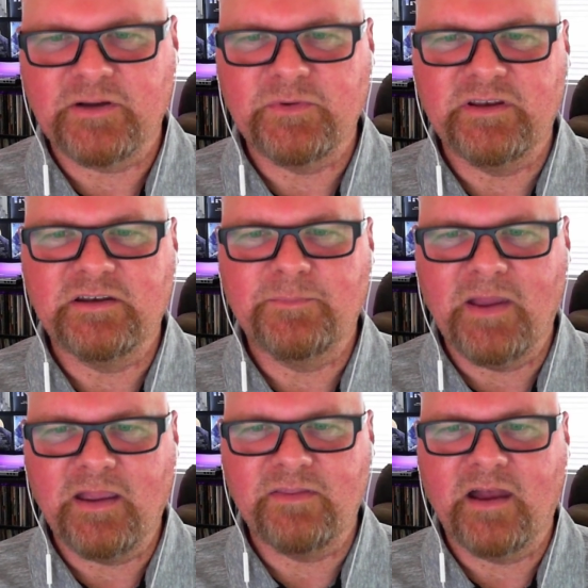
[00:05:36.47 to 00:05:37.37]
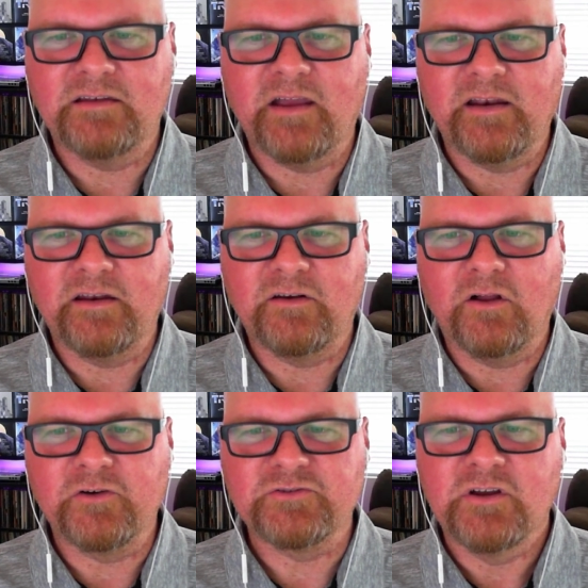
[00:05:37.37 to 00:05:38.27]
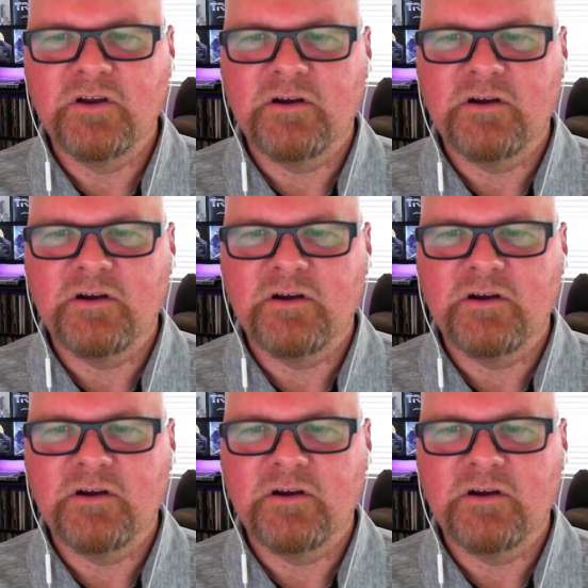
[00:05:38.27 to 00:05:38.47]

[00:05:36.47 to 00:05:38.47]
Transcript: I would need to pay that $99